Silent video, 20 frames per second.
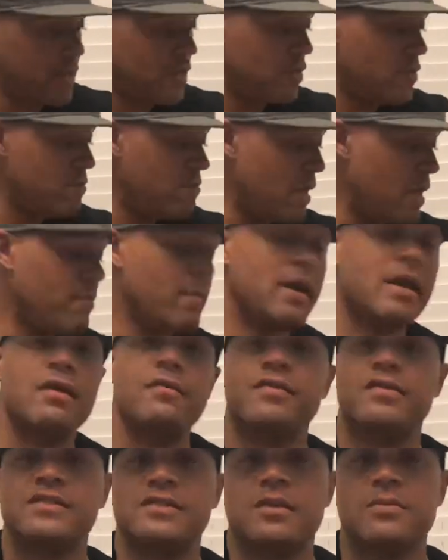you may make
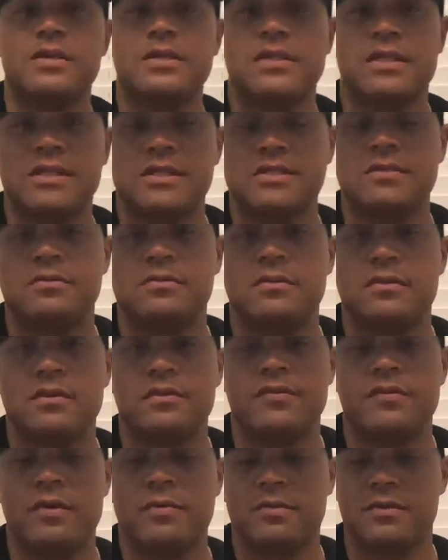up for some of
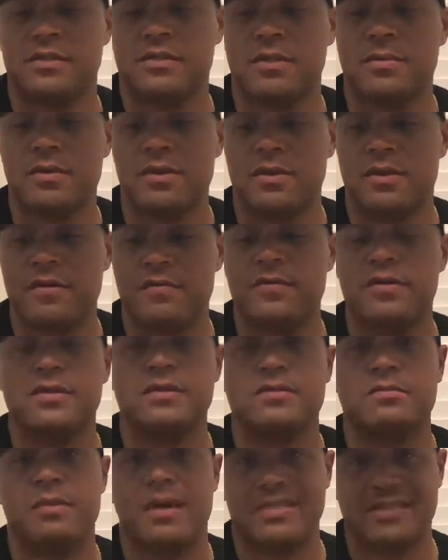the
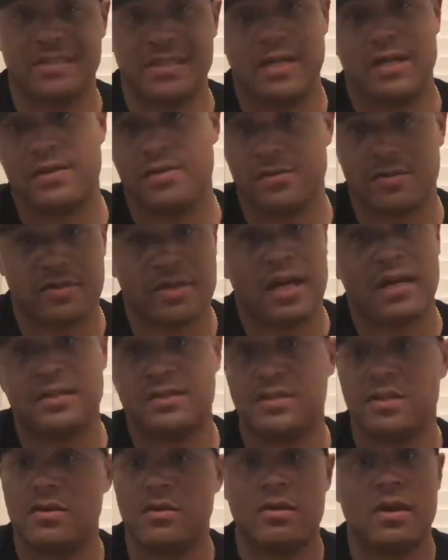difference by selling your stock
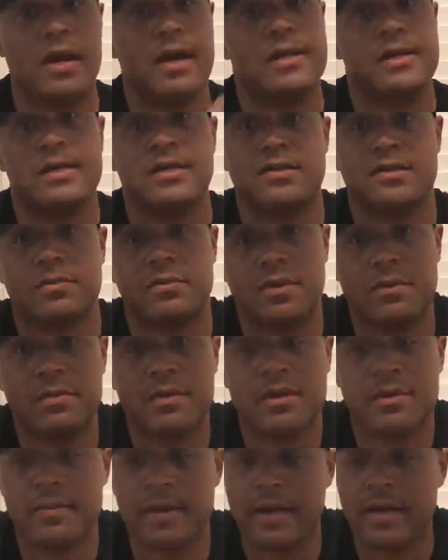seat online and get some of your
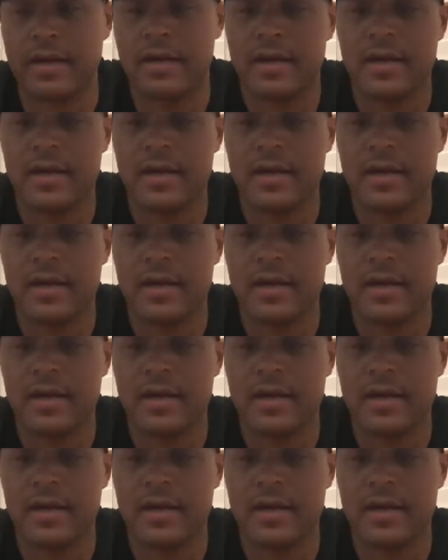money back.